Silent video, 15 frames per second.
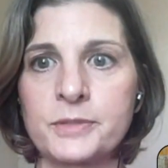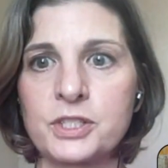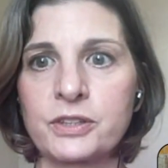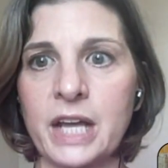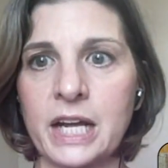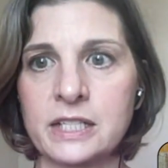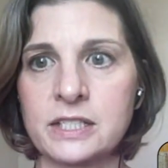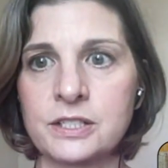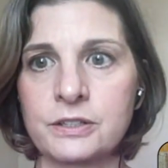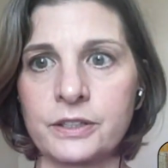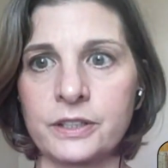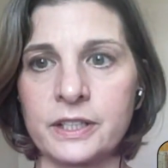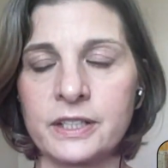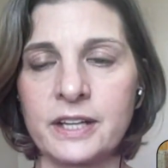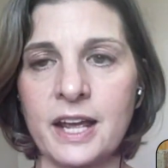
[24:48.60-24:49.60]
So that's
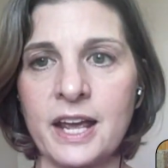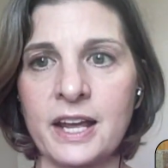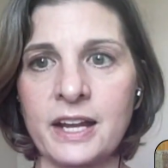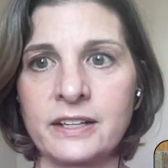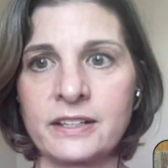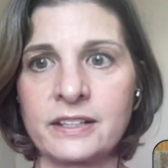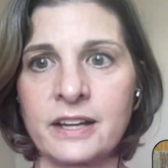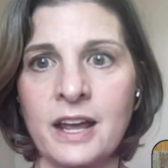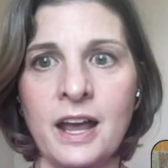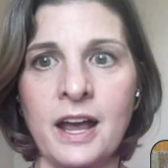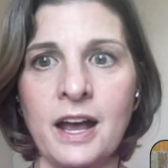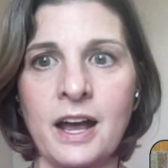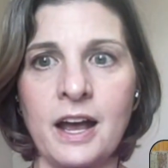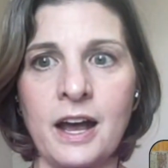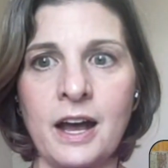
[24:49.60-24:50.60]
good. And
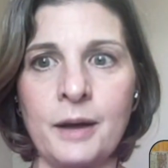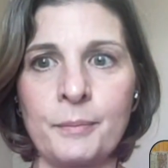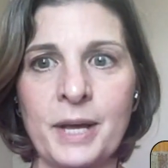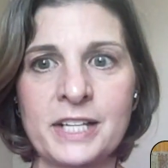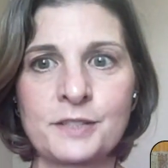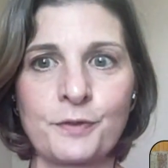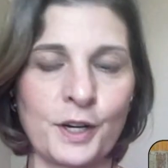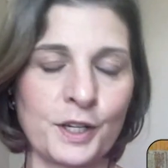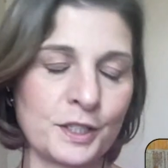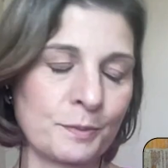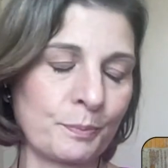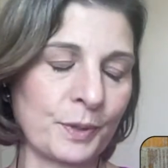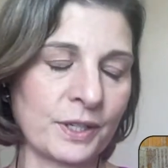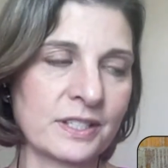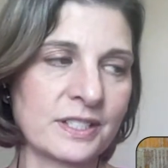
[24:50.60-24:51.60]
as far as
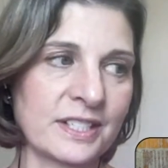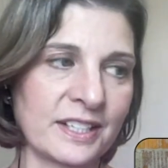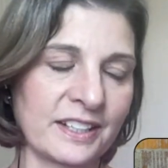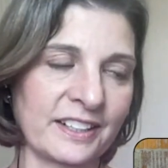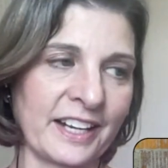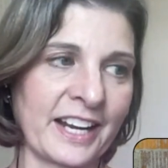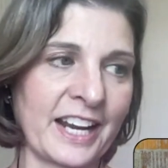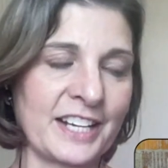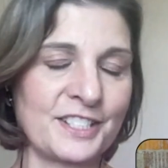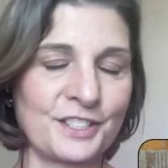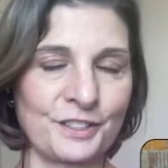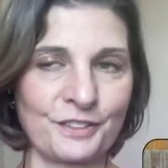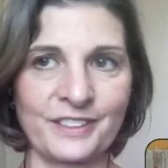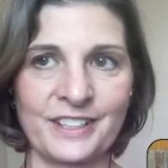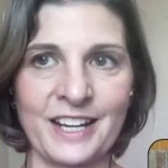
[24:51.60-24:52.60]
books, like I
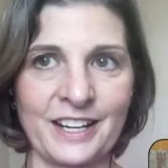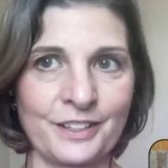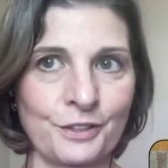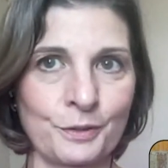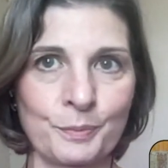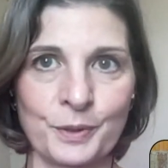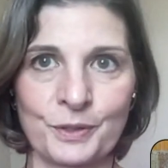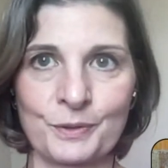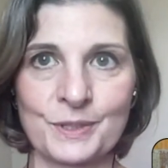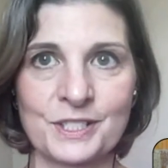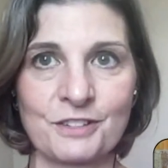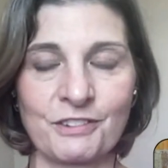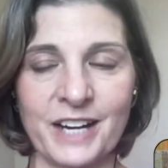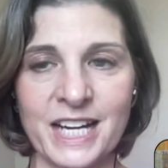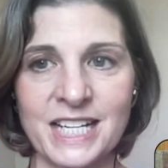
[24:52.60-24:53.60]
do, yeah, your book was
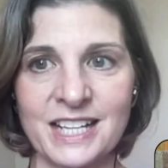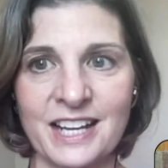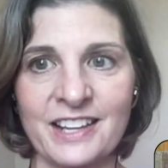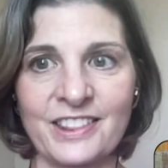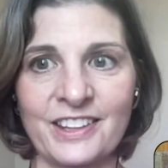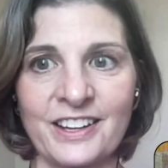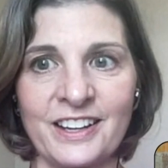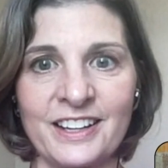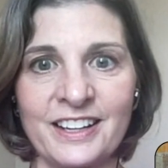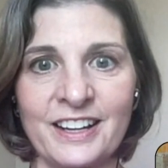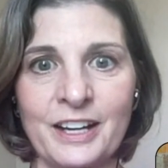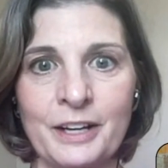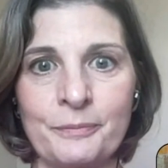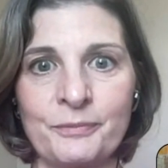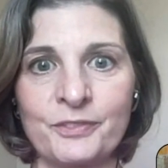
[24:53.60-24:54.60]
great. I thought
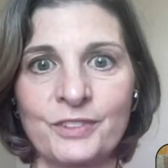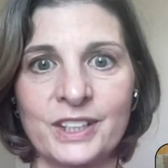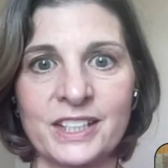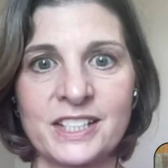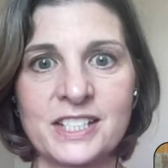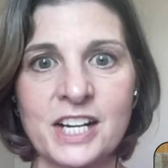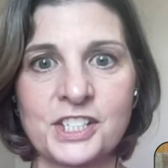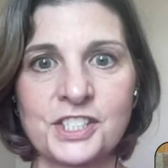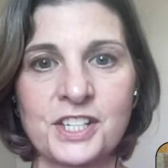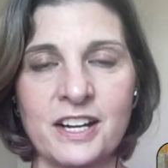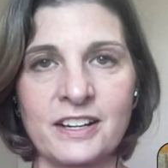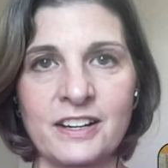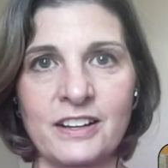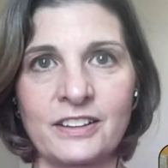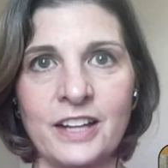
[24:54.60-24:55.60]
really touched
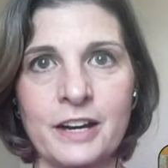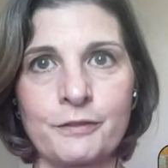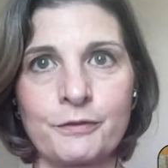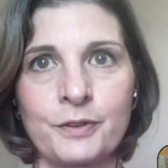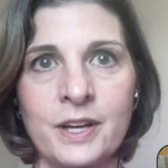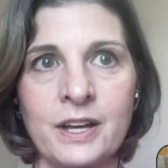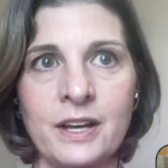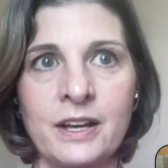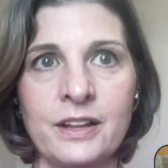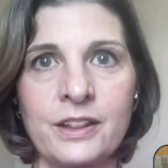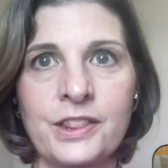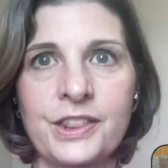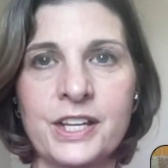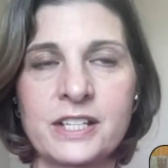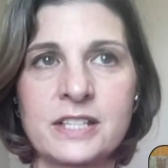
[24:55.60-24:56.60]
on a lot of
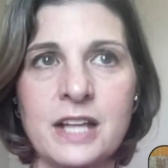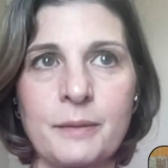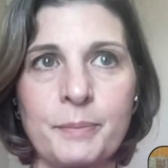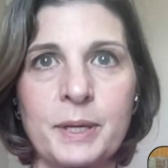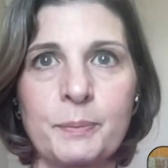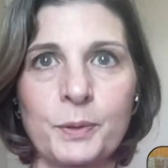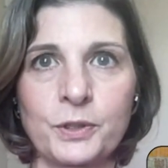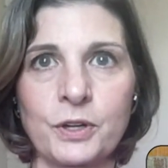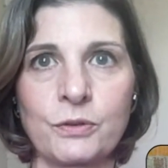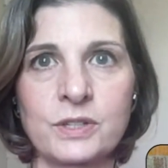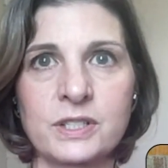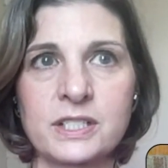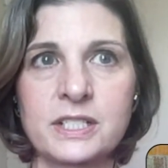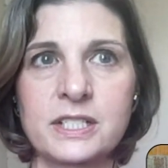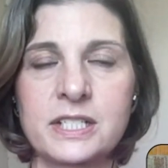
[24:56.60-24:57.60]
things that people don't
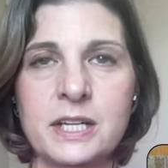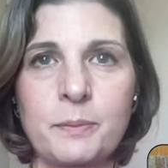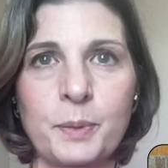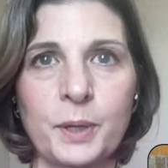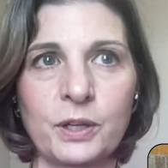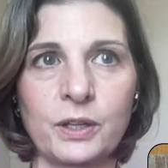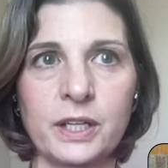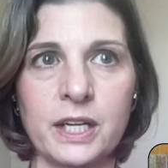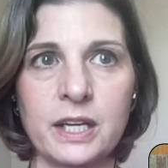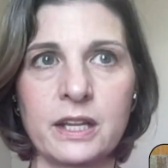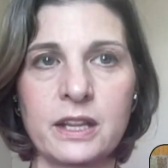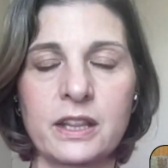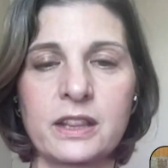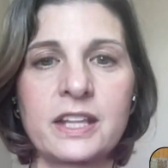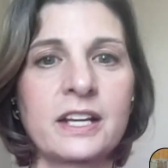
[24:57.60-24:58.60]
typically
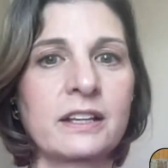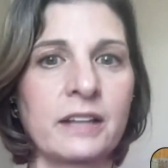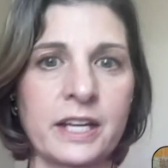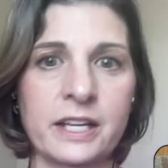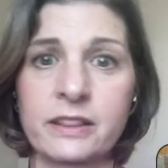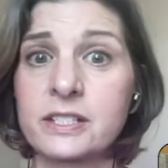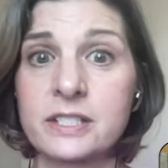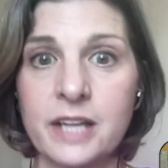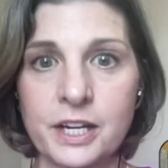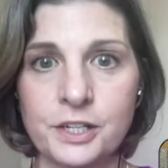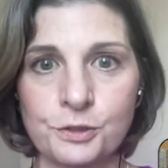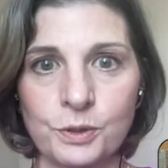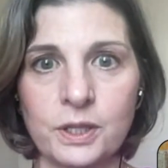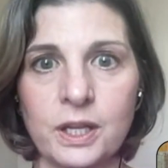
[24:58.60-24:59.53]
think, like the schedule